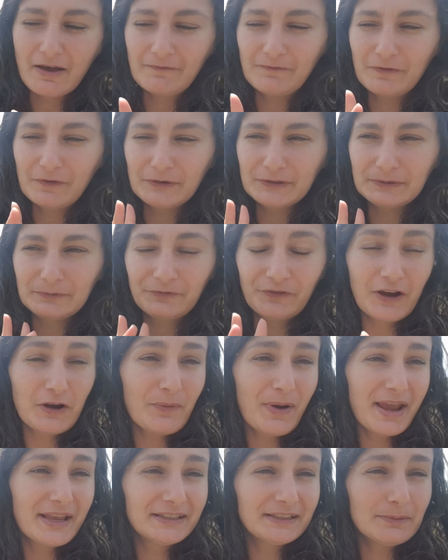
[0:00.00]
for some free
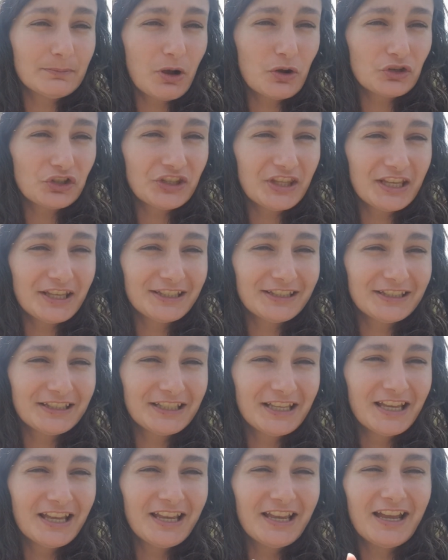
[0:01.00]
ways to mulch this
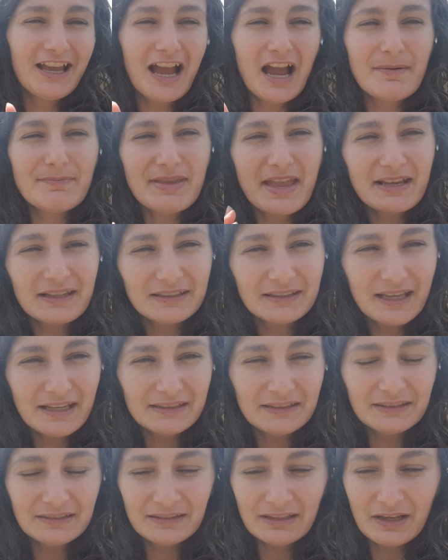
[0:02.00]
next
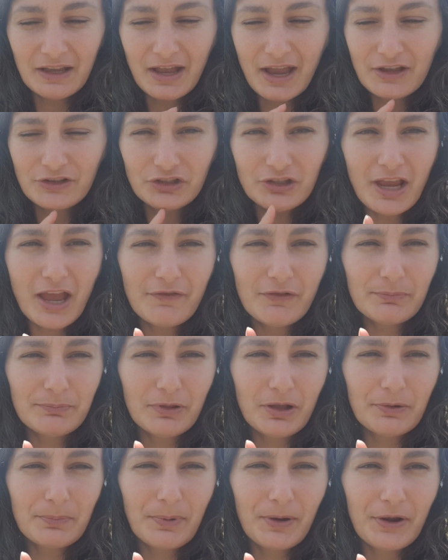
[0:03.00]
season. I do have a
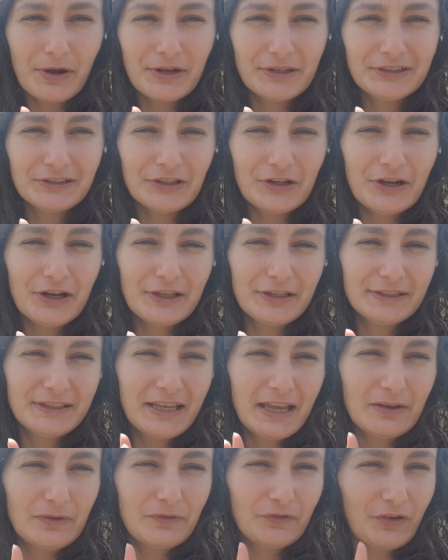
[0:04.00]
blog post on
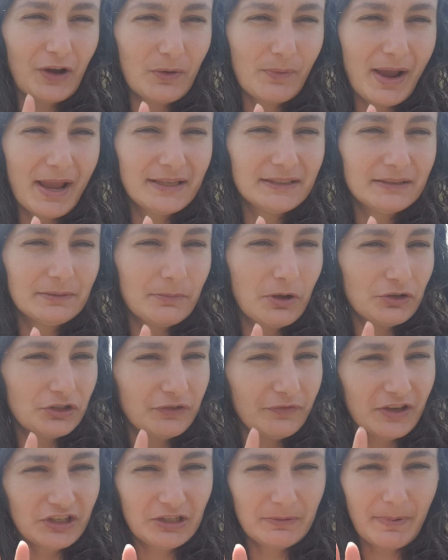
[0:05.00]
10 free ways to mulch
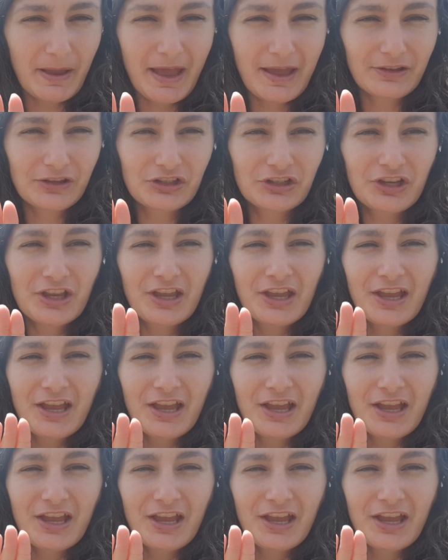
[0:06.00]
your veggie patch.